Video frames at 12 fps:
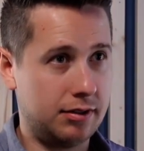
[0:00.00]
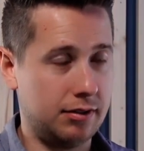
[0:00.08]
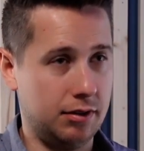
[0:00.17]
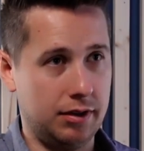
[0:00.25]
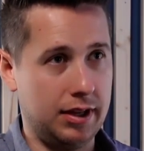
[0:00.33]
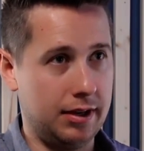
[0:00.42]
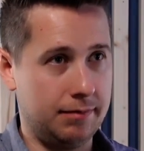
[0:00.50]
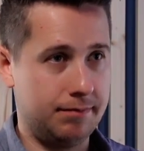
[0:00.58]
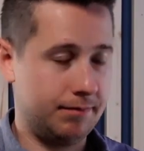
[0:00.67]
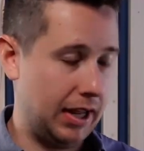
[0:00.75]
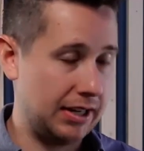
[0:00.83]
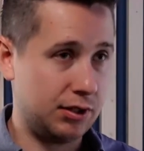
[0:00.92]
or the
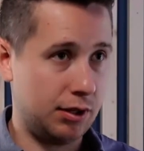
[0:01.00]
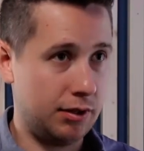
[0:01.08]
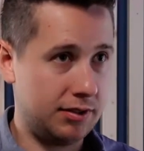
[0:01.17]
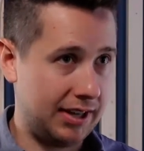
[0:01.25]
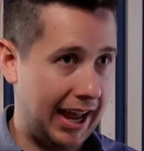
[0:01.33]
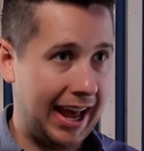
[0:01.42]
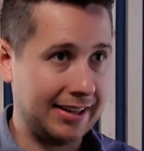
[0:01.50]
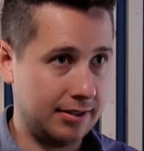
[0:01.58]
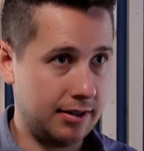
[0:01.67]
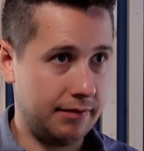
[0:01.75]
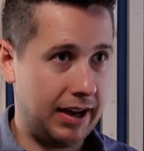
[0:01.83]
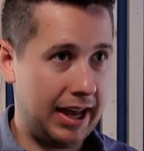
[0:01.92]
inserts as a
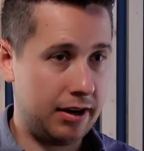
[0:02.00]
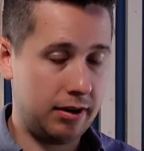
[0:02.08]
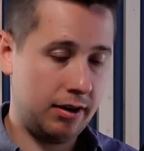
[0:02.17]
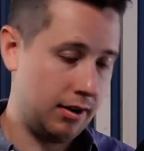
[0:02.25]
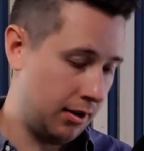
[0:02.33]
divider.